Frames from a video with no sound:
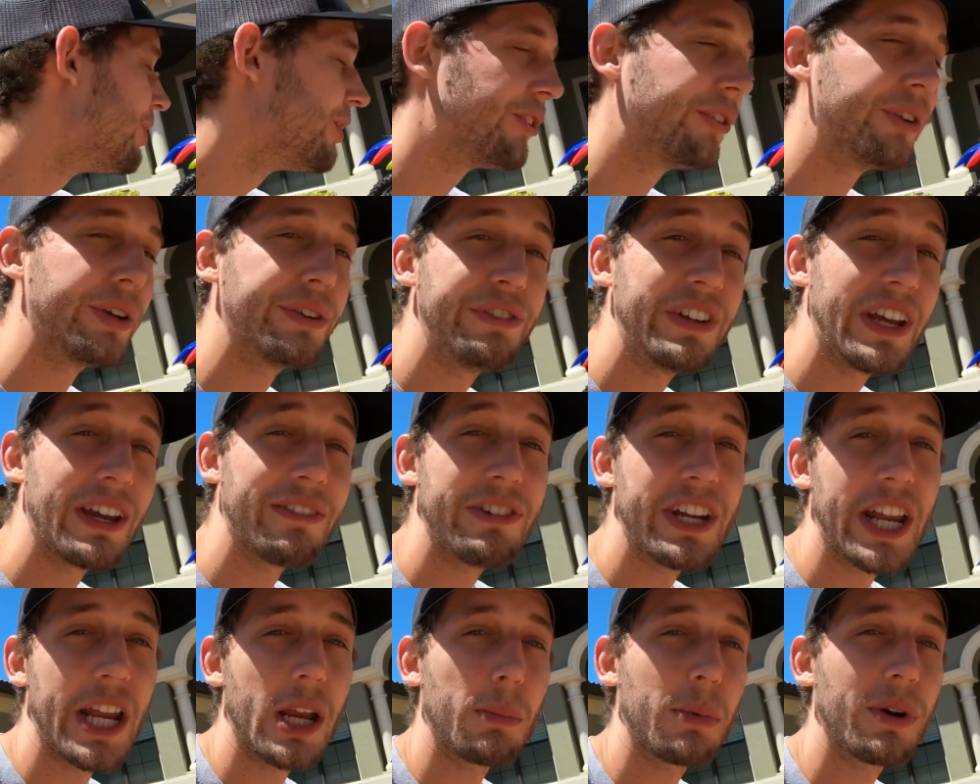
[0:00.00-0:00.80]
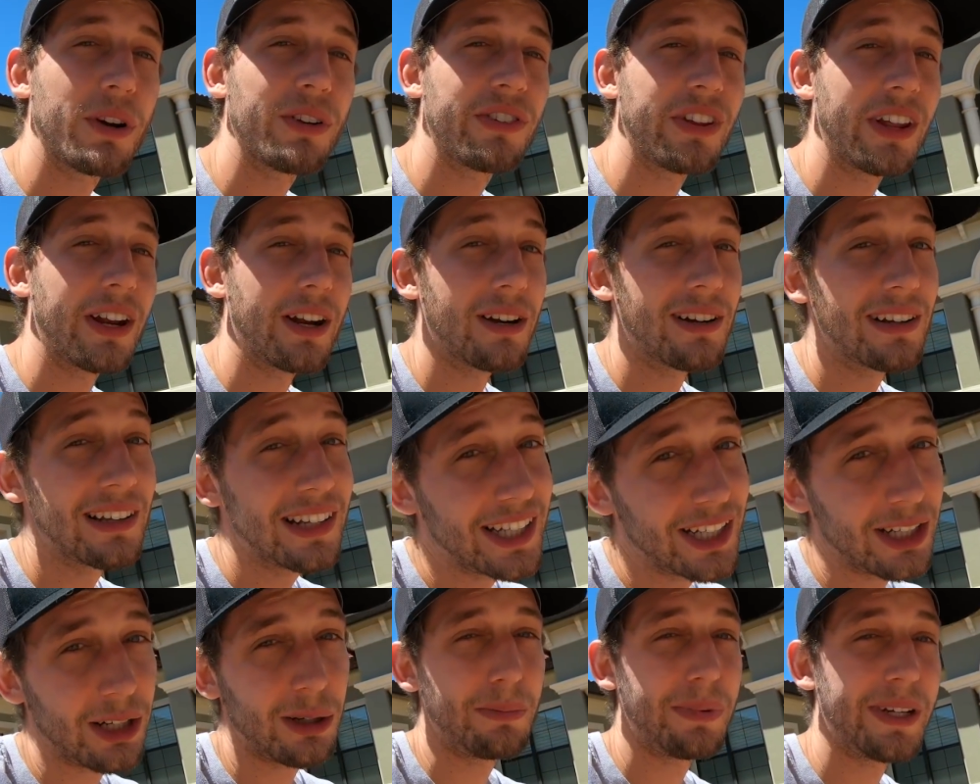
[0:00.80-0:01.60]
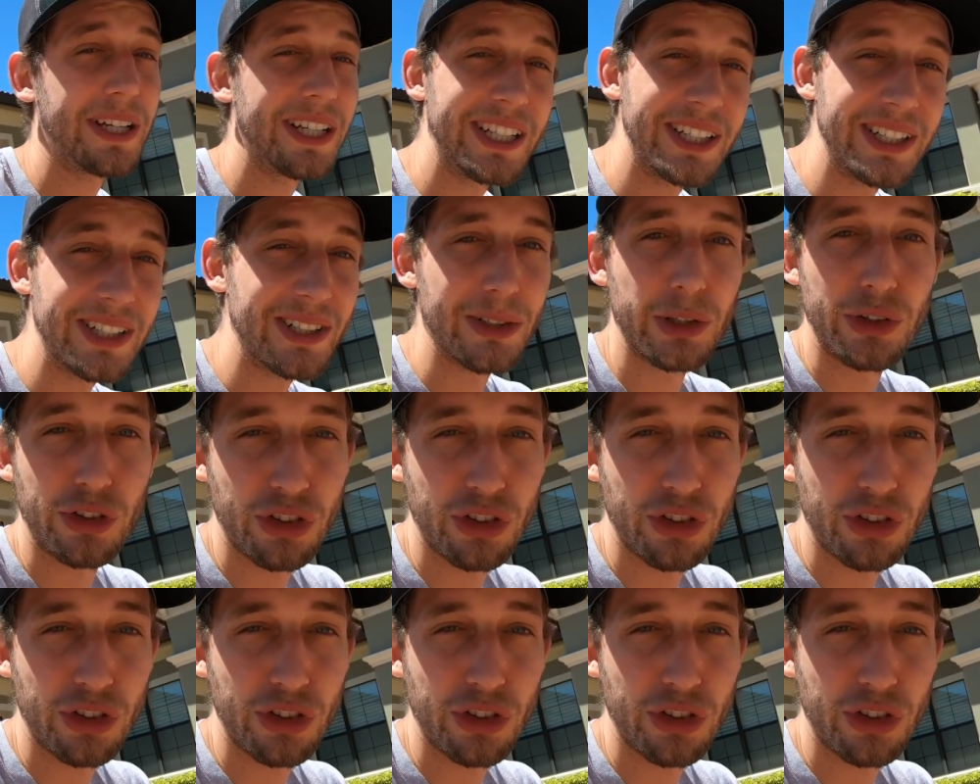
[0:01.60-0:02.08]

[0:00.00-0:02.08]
So if you have neighbors that are a little bit, you know,